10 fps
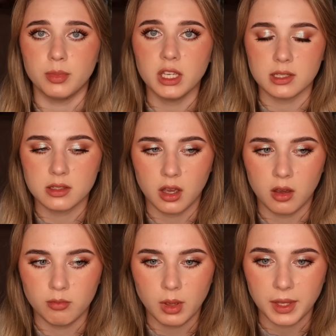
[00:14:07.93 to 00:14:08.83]
Beast,
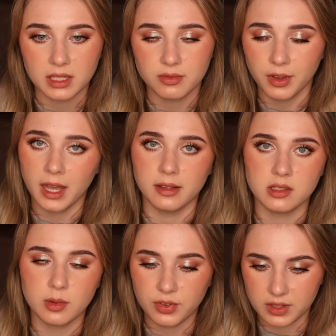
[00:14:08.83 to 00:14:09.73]
maybe his
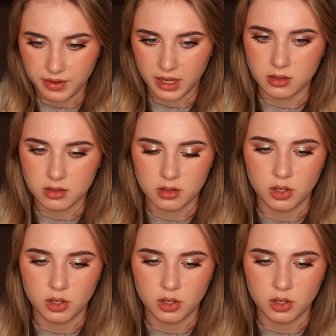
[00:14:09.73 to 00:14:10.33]
fans, some of his fans.